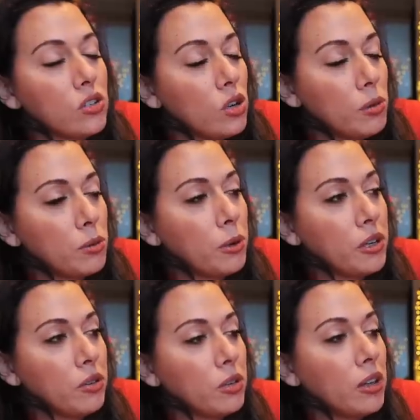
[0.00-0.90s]
so much
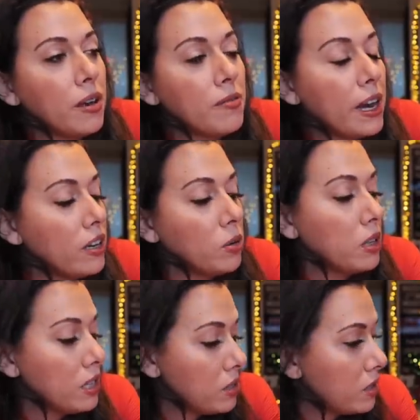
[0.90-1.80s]
pretty in real life. I know
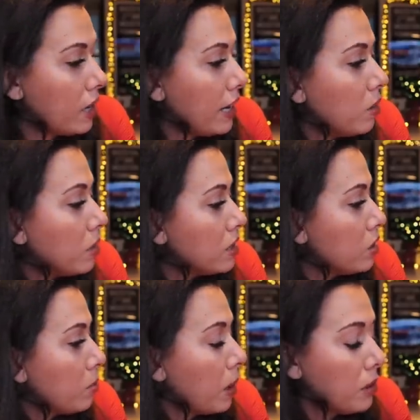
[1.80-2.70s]
this. I know this.
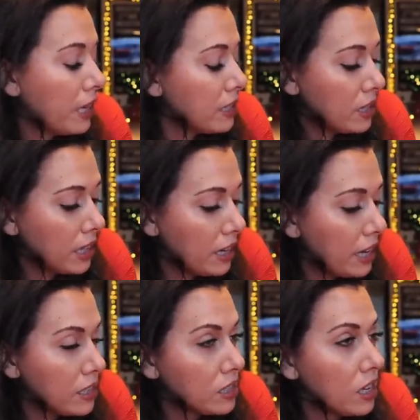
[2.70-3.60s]
You're probably like, it's not that
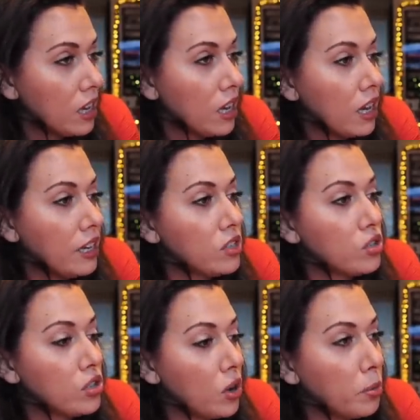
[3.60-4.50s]
nice it's
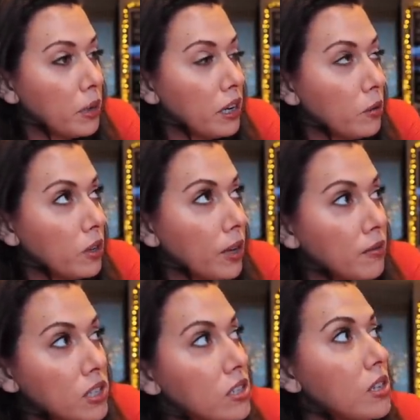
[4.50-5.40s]
so pretty in real
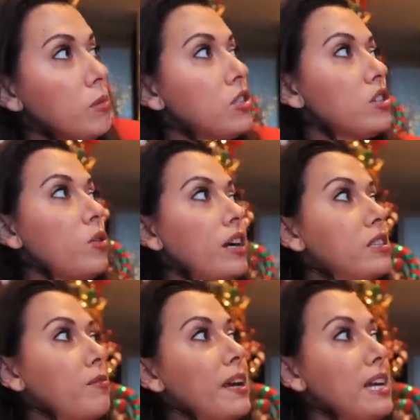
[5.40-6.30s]
life. This is gonna be so
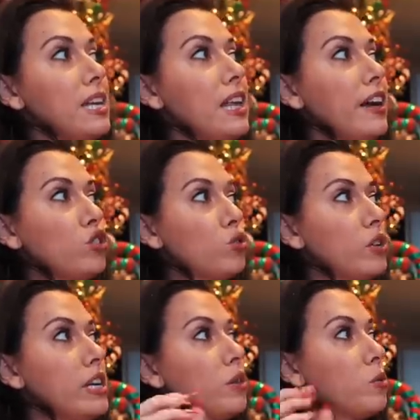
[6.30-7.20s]
nice. If I can get that
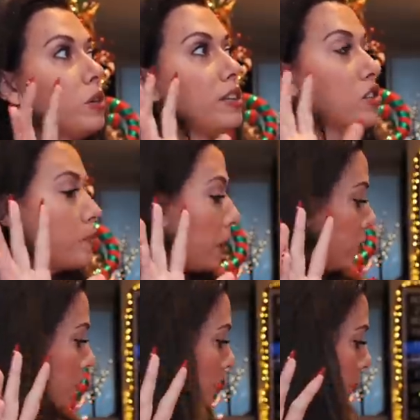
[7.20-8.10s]
tree to really
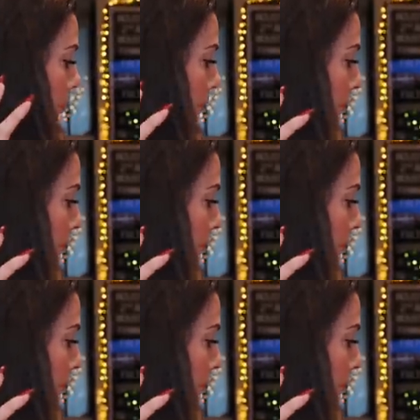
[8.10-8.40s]
sparkle,